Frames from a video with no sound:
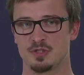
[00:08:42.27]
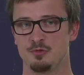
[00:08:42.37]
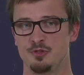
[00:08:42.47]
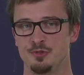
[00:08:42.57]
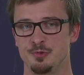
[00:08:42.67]

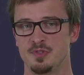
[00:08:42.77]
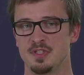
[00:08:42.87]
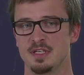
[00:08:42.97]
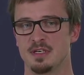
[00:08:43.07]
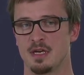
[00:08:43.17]

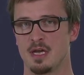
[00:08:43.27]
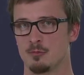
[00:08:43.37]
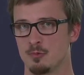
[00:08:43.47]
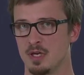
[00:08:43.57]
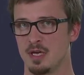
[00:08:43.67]
using an
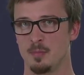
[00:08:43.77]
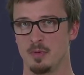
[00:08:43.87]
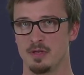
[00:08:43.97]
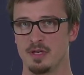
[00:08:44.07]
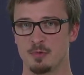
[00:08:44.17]

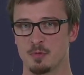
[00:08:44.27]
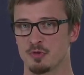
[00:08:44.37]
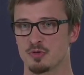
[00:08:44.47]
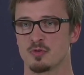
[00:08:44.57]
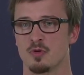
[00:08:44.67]
unreliable network
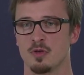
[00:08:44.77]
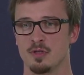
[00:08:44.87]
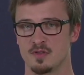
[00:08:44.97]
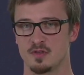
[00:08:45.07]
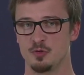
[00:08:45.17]
protocol.
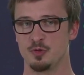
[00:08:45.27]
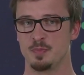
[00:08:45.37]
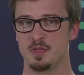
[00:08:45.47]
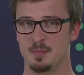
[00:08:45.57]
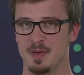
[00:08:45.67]
It's
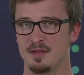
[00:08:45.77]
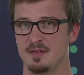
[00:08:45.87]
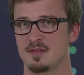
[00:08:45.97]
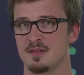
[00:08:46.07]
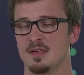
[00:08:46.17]
UDP
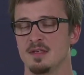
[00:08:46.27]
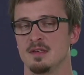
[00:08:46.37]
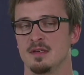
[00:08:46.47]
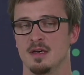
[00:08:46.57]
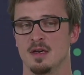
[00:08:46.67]
based.
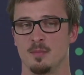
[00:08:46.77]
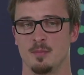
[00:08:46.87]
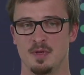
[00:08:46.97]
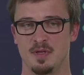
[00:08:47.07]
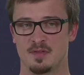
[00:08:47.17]

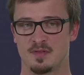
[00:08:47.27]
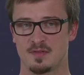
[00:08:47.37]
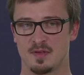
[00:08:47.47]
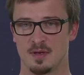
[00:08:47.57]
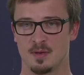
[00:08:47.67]
It's